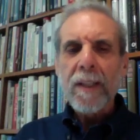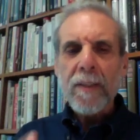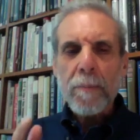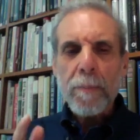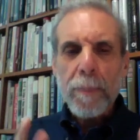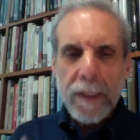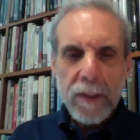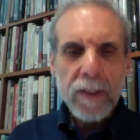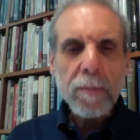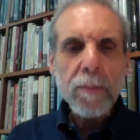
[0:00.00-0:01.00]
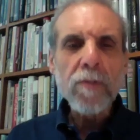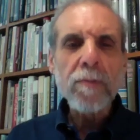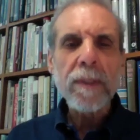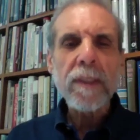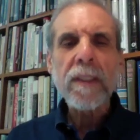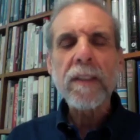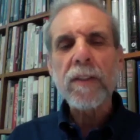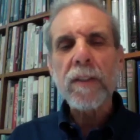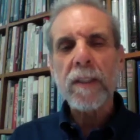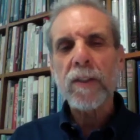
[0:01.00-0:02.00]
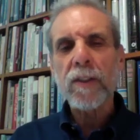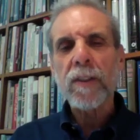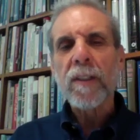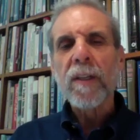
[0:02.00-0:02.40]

the basic movement is this.